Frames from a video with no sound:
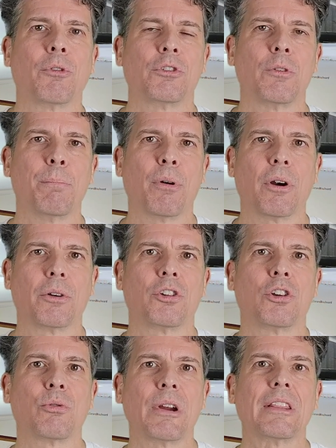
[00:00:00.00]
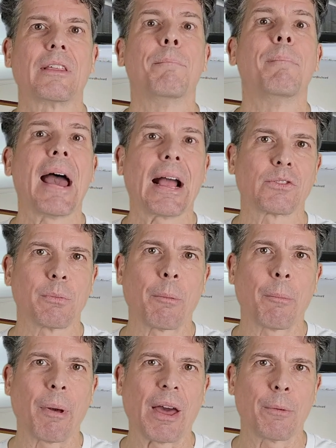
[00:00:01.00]
to burn to create the maximum
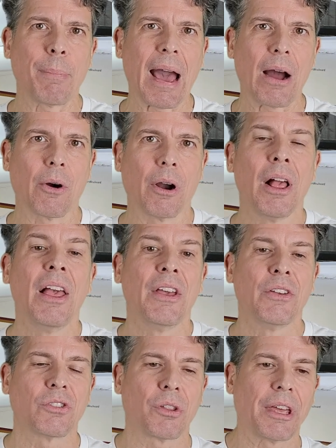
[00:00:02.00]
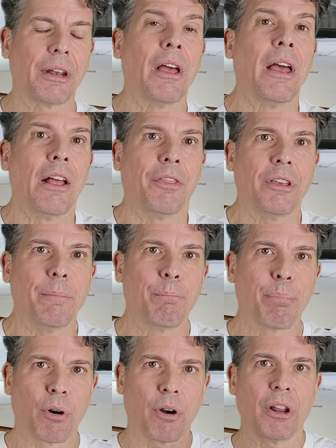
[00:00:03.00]
amount of power, so that the
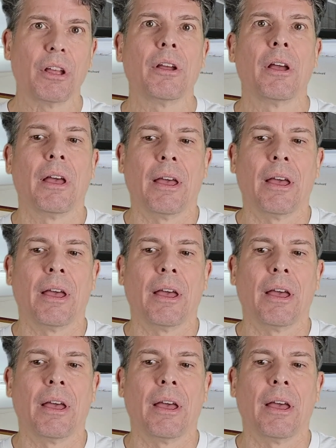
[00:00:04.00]
burning